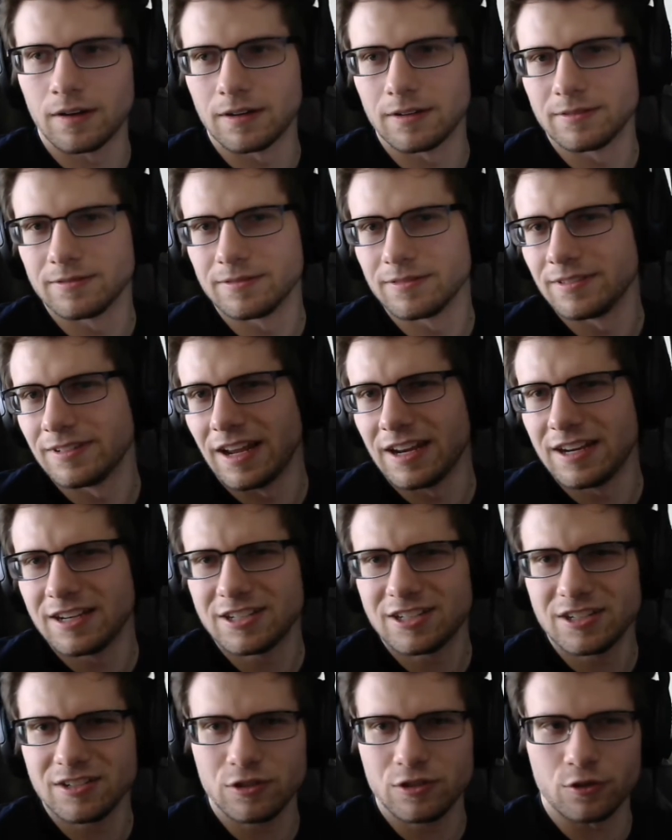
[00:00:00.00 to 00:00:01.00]

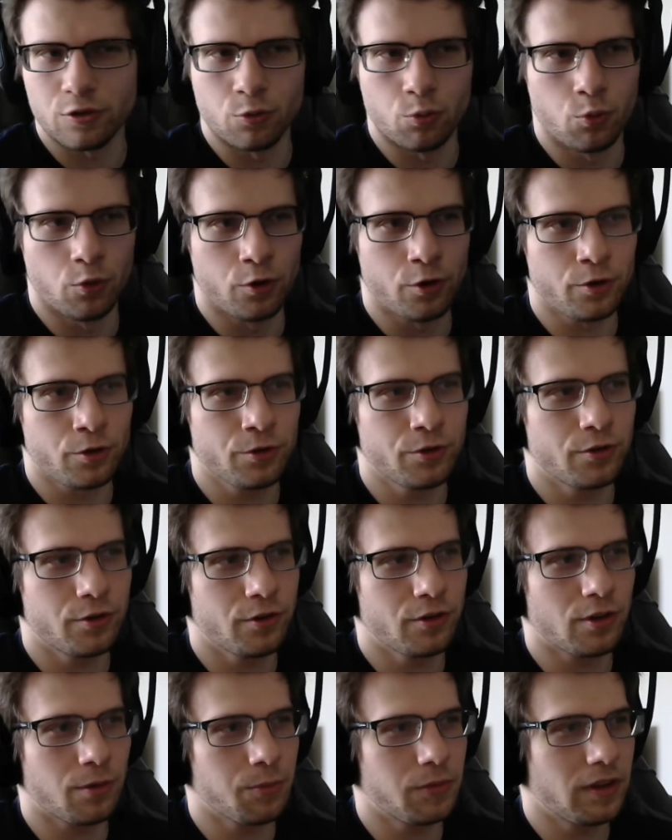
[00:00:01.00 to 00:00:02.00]
nations or worlds or
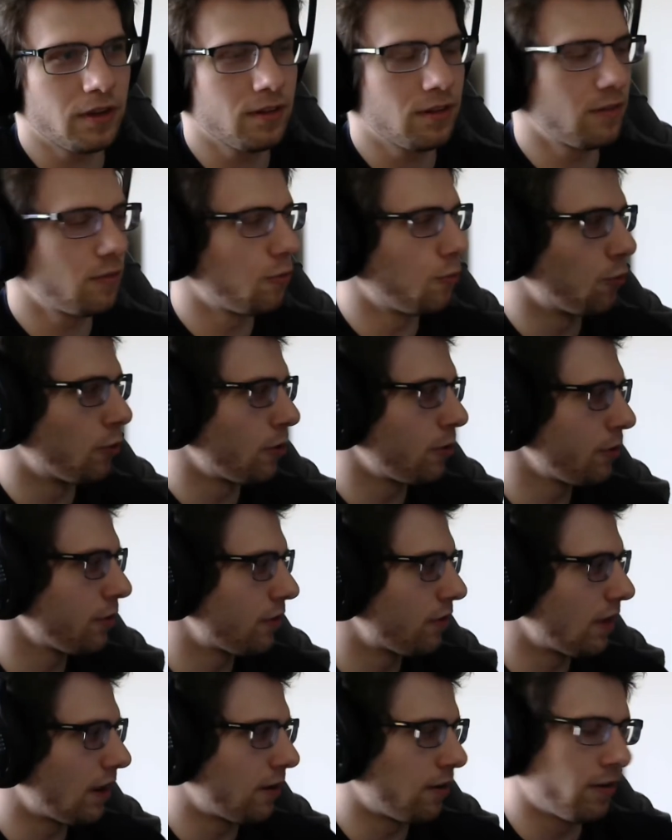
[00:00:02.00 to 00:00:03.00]
something, worlds
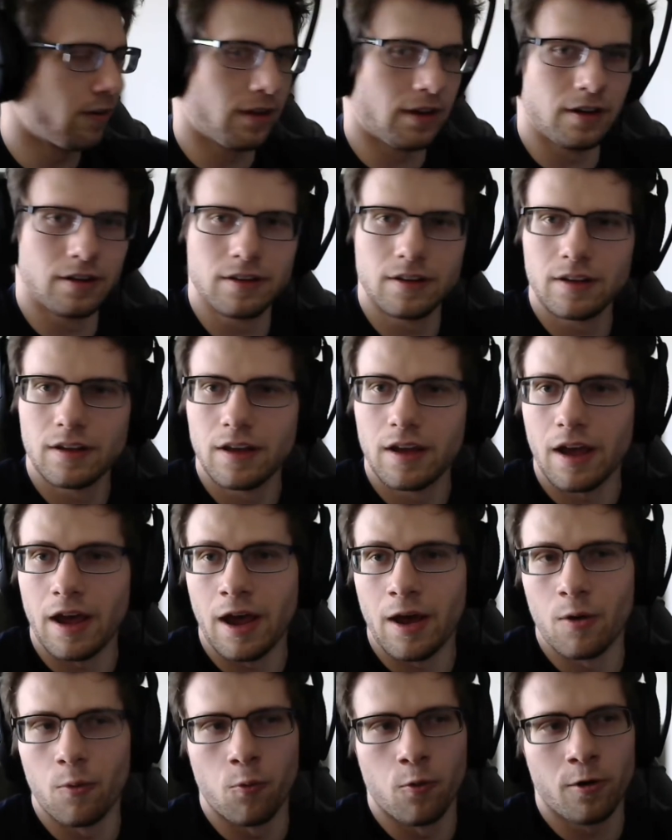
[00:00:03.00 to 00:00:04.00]
that are like
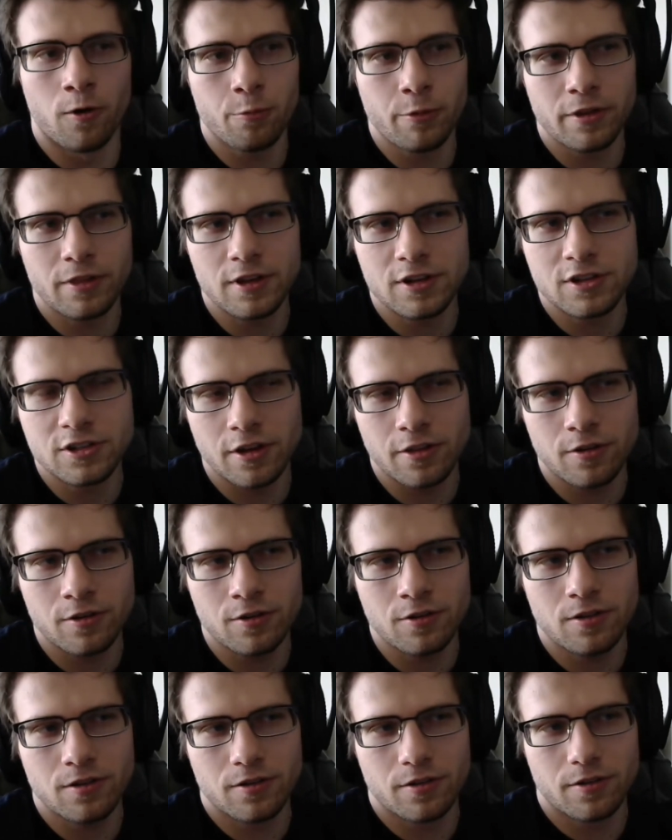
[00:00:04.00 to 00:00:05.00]
at war with each
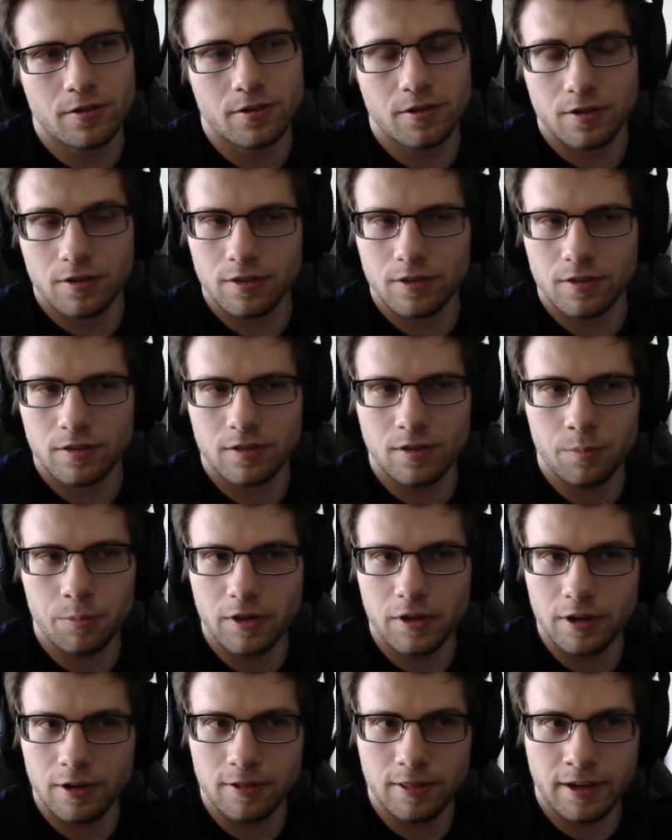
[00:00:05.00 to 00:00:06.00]
other,
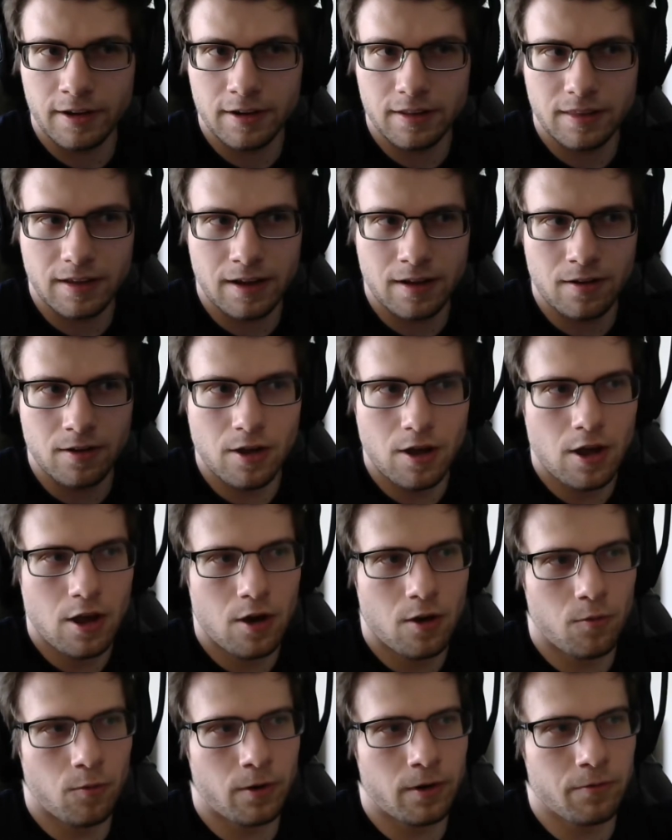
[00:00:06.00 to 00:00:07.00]
something like that.
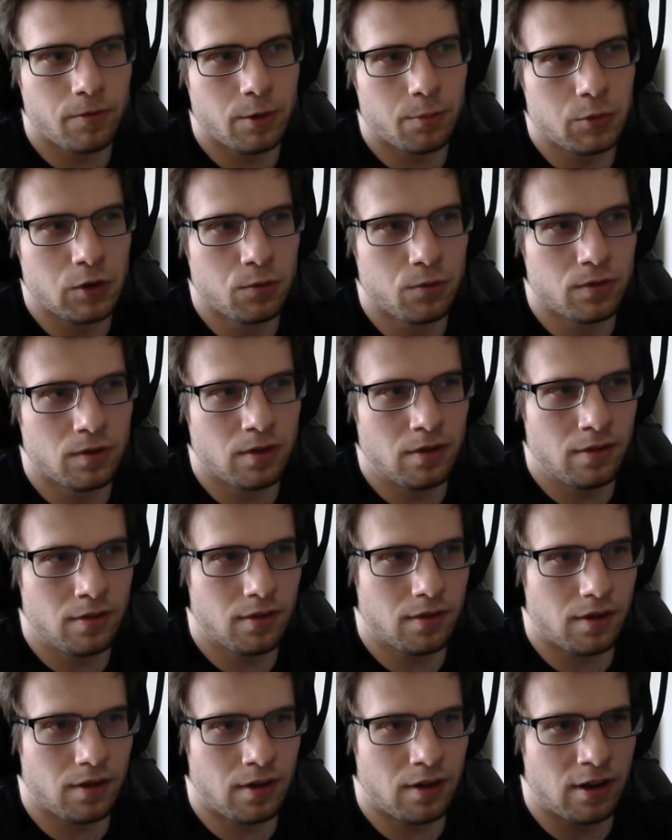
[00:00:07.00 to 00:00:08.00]
One of them uses
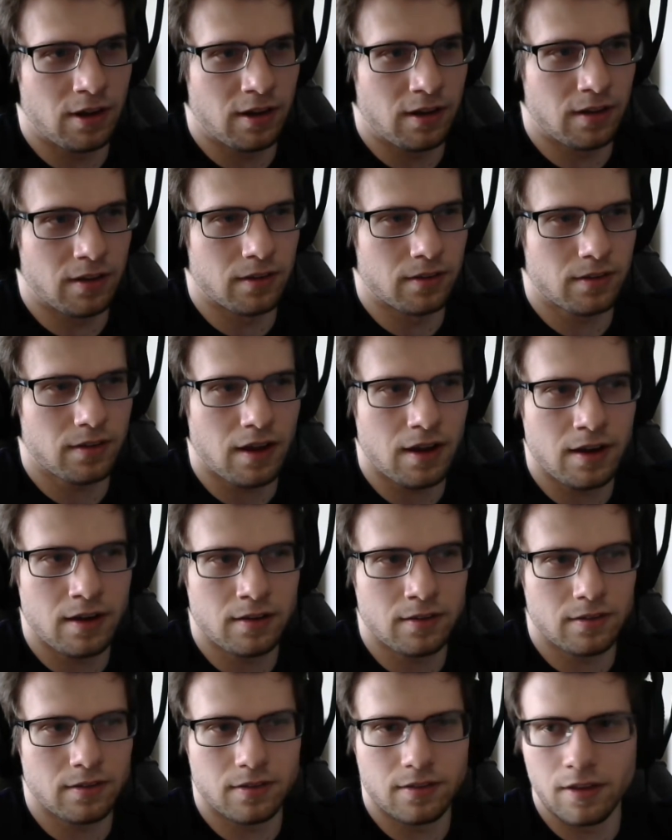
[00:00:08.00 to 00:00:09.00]

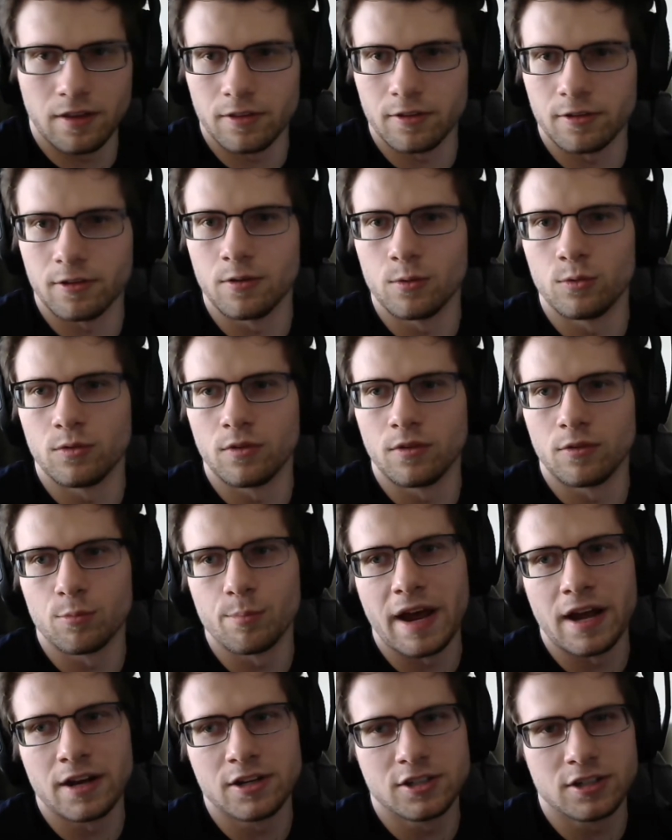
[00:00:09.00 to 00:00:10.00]
science, the other uses
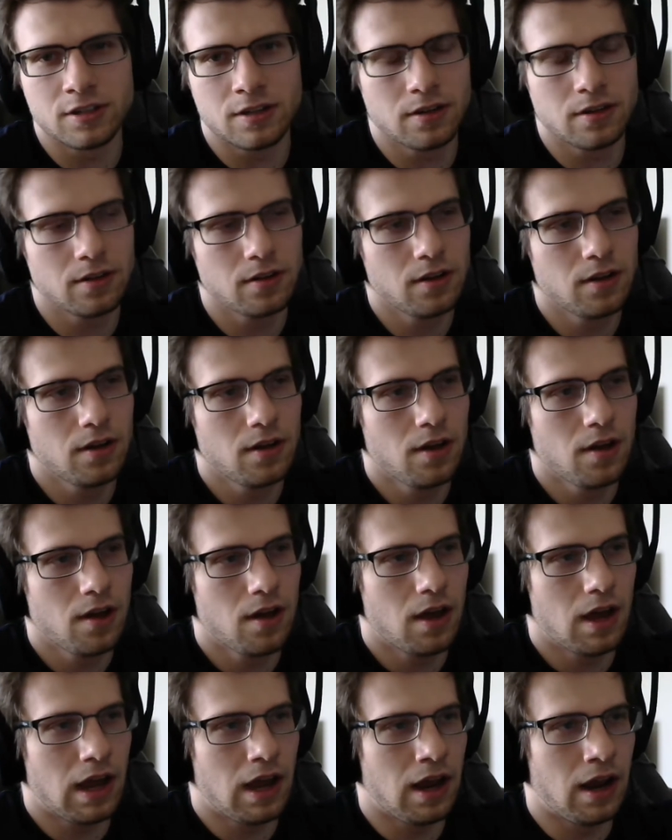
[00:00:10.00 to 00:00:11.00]
magic,
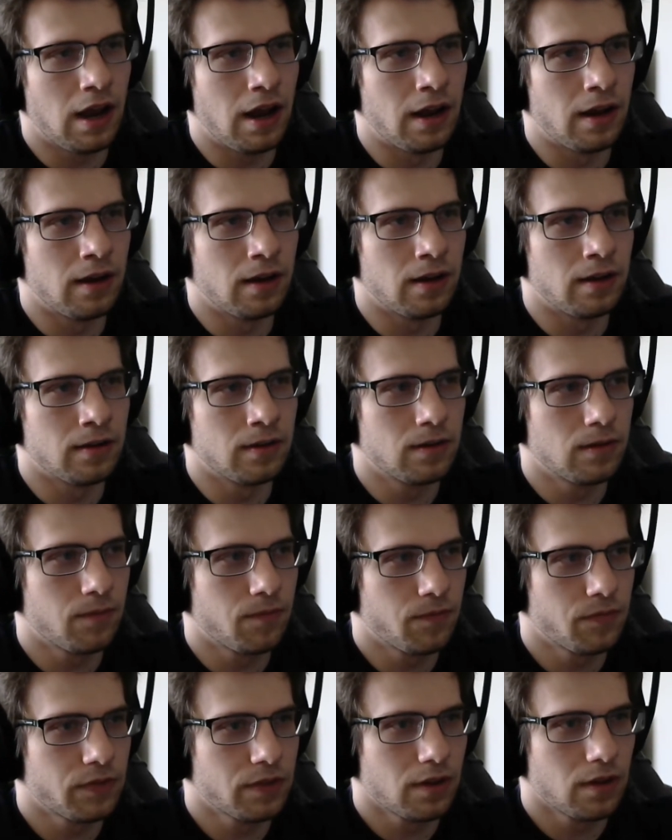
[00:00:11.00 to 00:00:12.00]
and
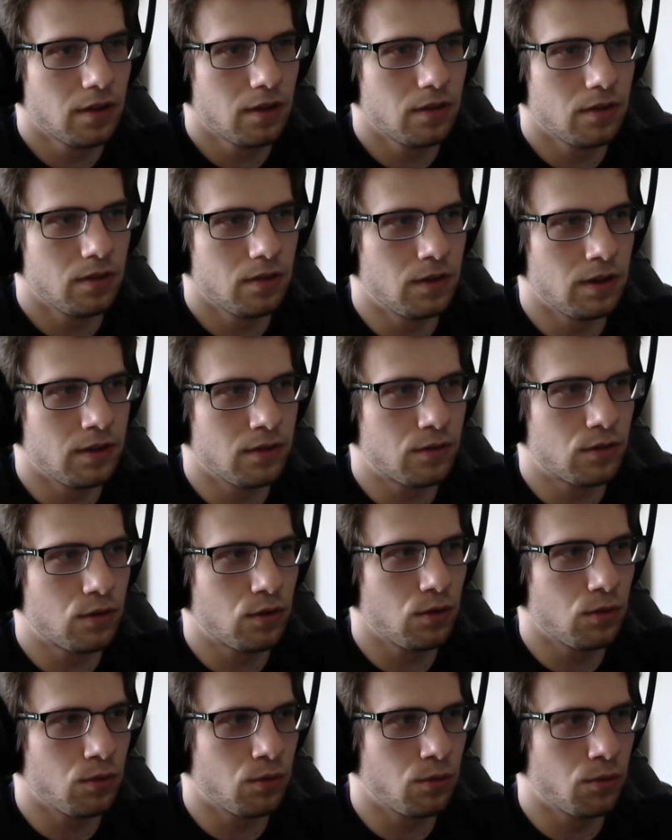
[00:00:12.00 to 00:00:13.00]
these
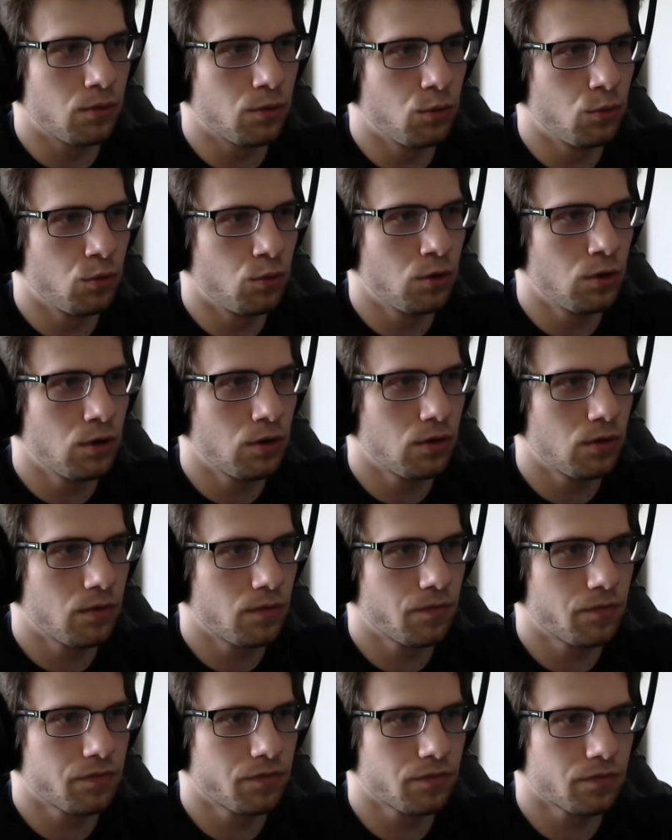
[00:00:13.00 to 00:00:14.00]
two
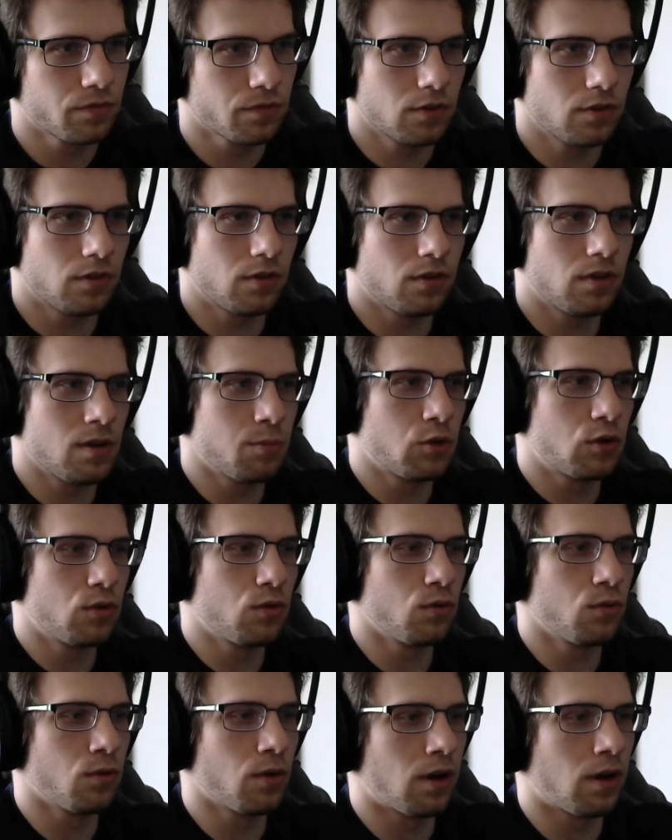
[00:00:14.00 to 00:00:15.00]
seem to